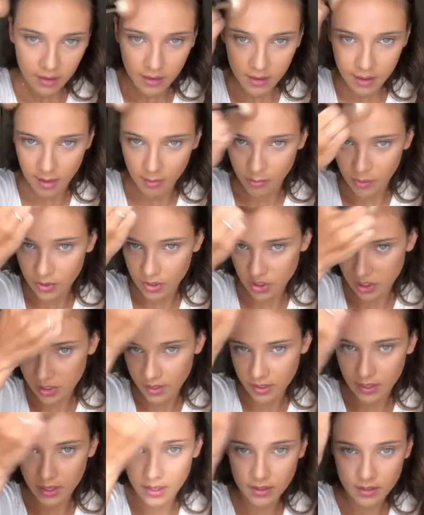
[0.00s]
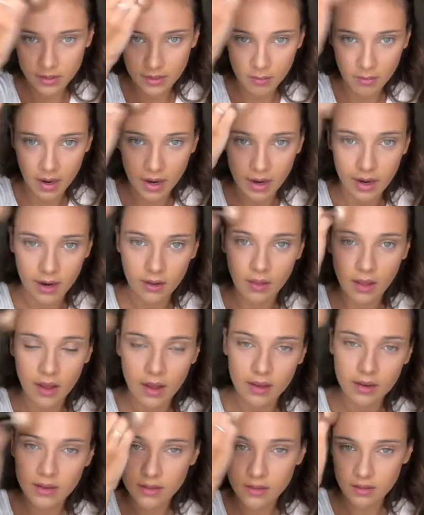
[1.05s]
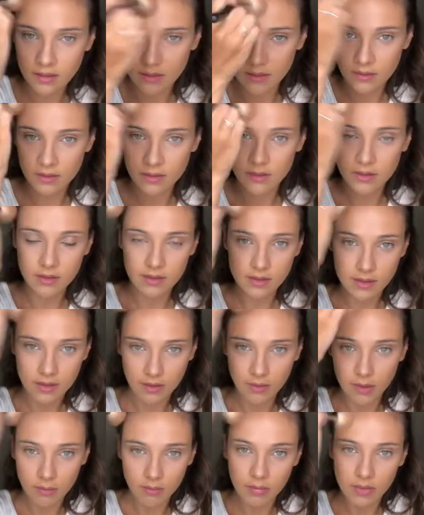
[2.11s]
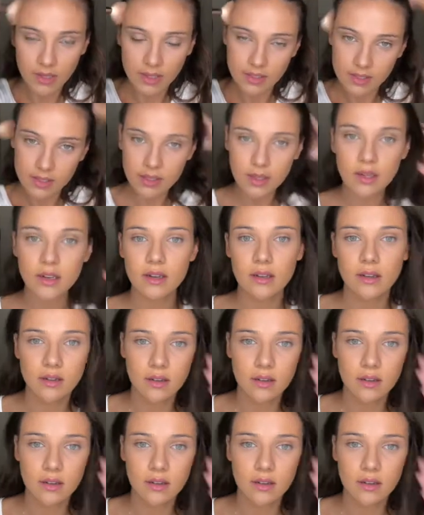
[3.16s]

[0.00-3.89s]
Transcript: And I push it into my hairline so it blends in.